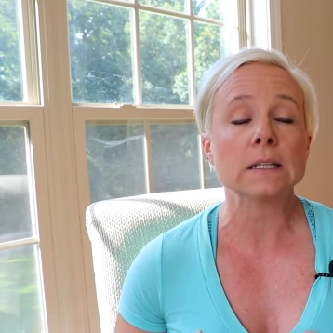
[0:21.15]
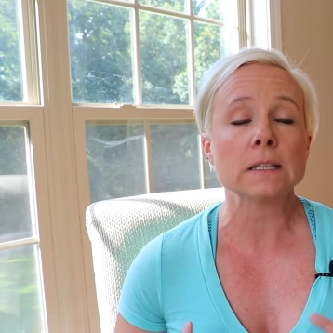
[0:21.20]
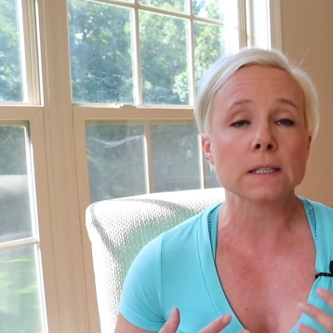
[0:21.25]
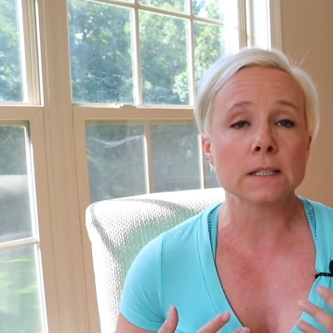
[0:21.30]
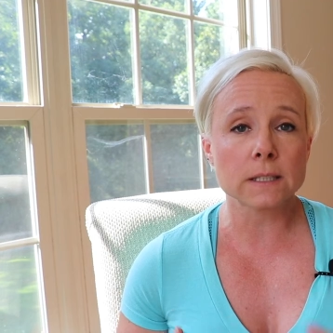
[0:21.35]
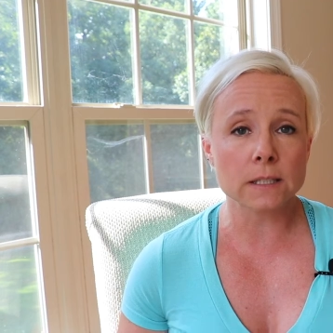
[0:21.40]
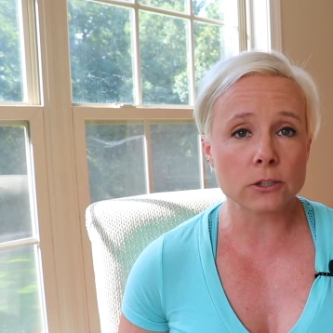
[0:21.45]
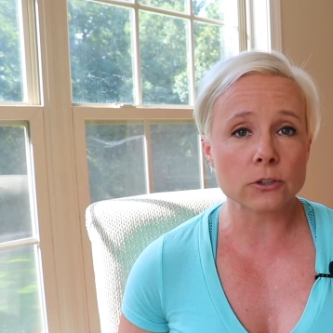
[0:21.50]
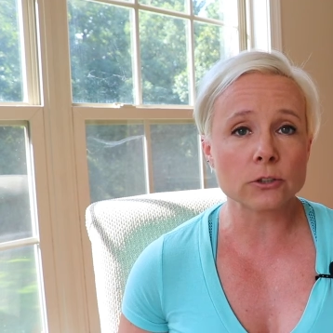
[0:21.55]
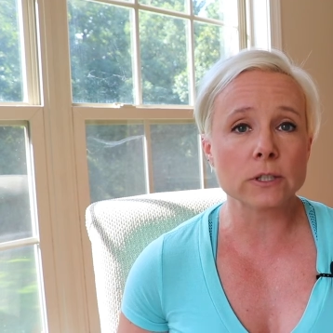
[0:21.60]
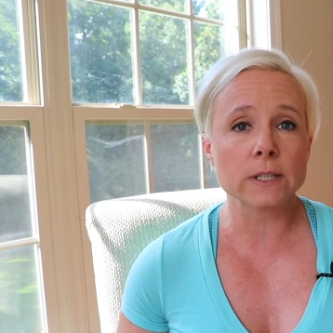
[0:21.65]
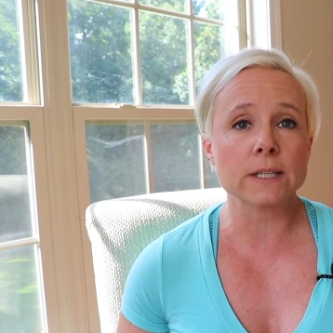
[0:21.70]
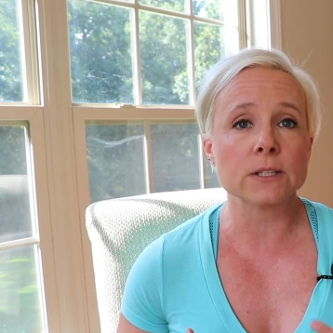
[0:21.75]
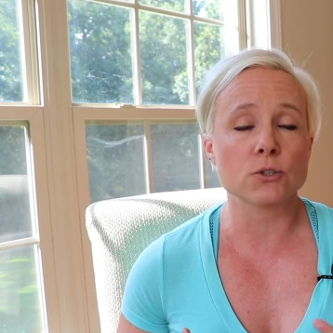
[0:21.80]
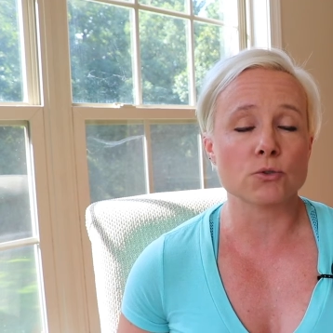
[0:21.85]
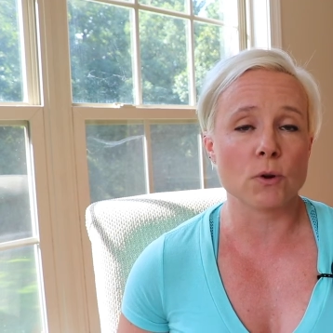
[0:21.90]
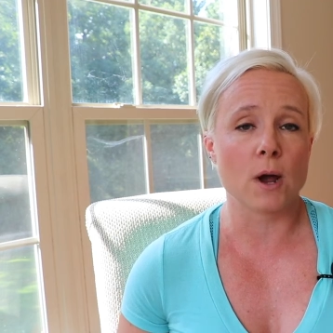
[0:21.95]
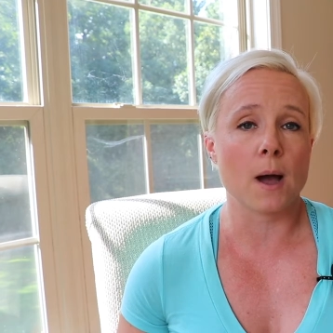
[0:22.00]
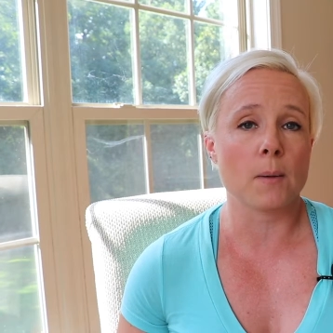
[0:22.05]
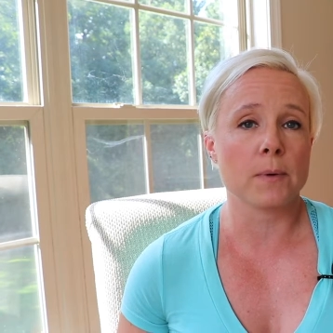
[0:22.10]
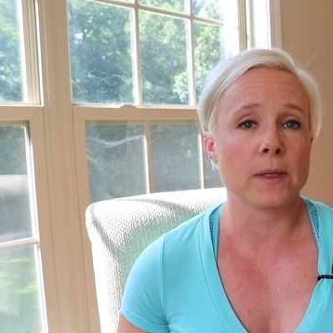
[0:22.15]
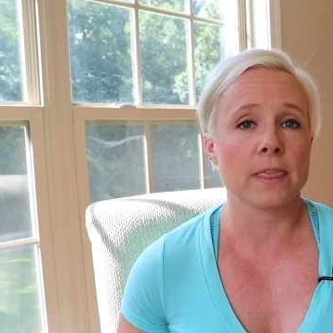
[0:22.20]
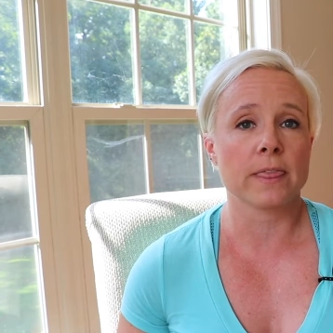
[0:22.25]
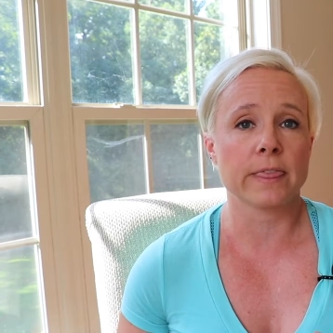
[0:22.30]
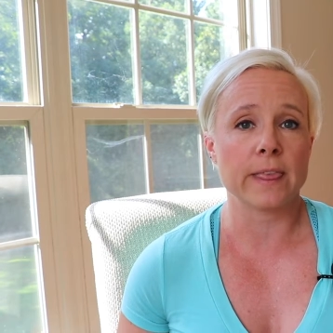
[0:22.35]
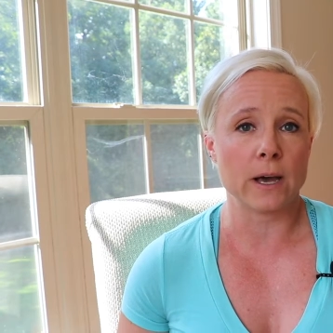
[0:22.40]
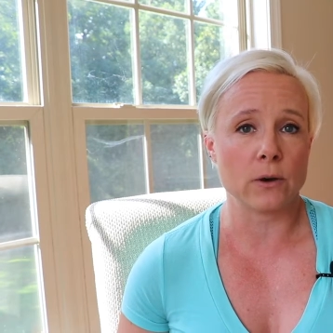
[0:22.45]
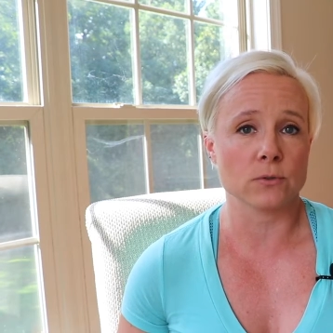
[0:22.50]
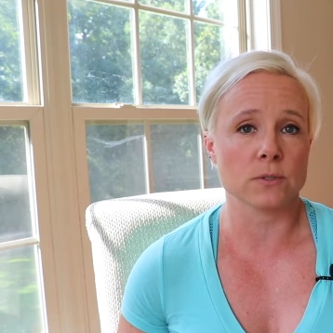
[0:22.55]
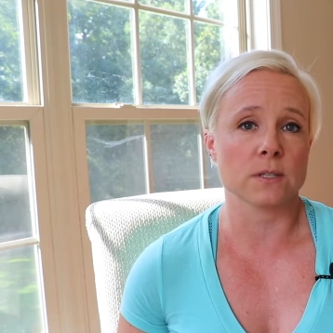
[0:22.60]
literally drop
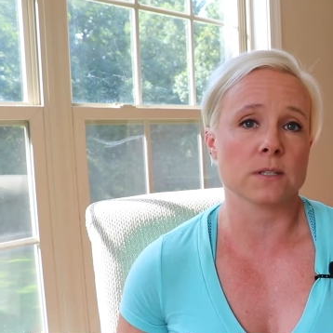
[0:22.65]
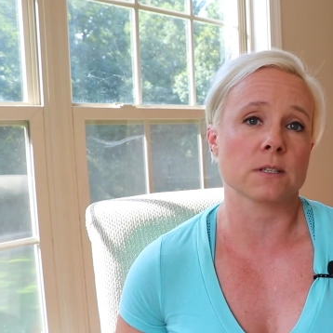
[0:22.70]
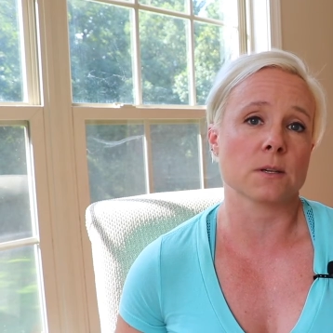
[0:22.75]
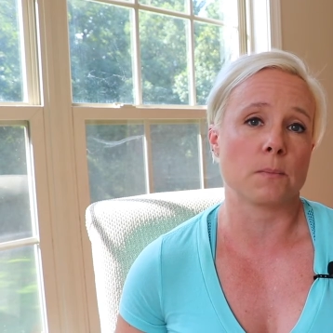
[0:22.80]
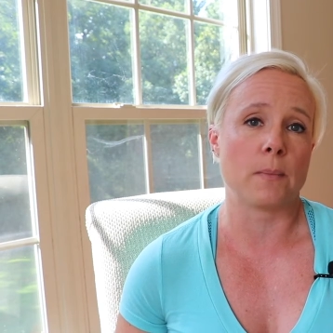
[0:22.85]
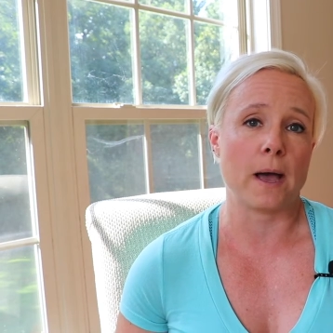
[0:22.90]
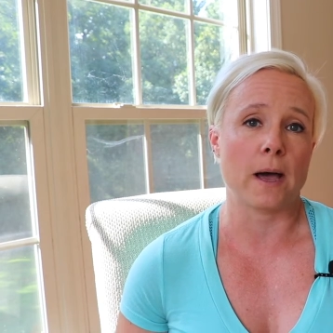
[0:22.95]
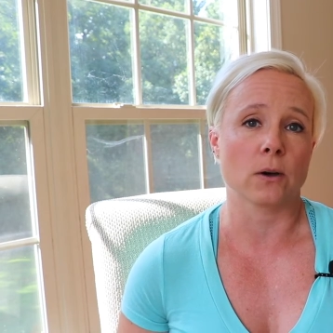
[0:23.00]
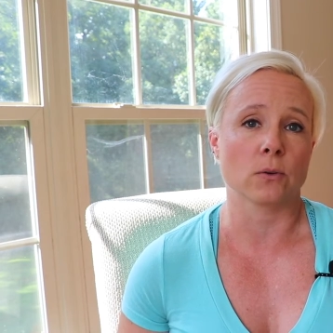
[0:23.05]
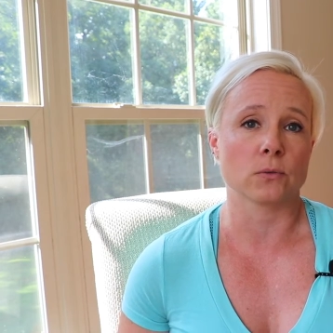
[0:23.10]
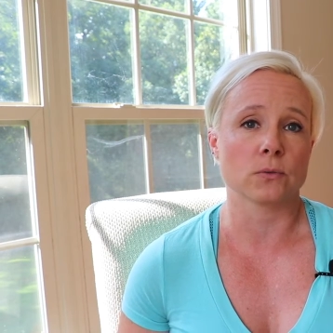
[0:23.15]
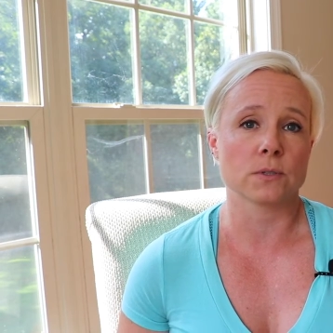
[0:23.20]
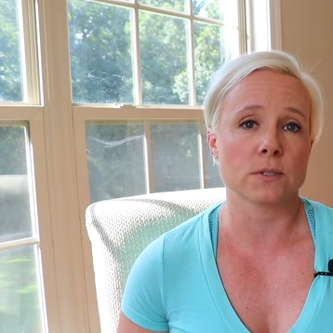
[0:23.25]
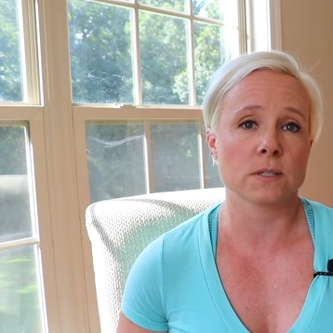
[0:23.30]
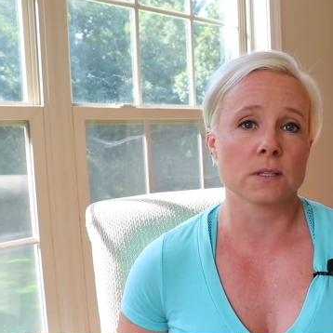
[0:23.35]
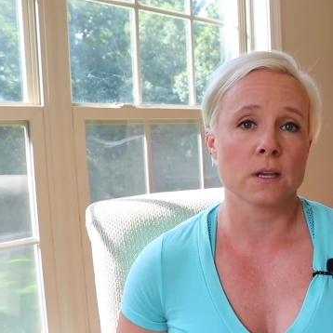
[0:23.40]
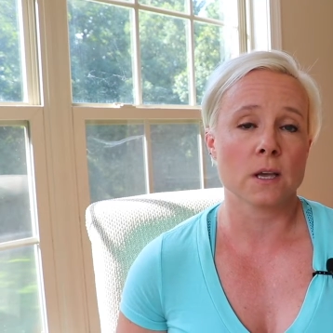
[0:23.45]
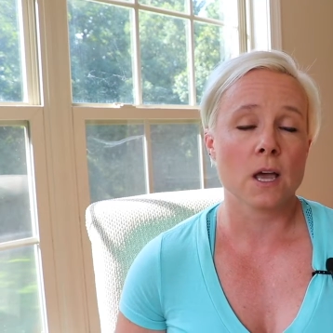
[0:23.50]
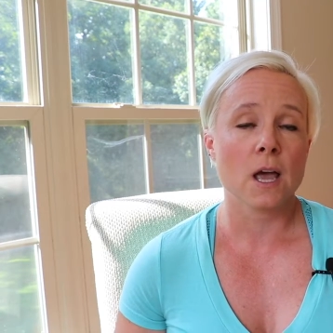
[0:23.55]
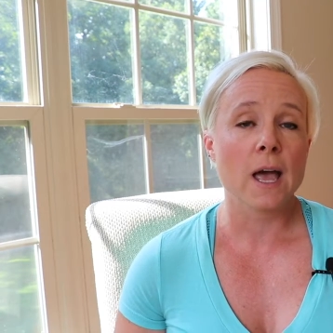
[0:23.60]
thousands of pounds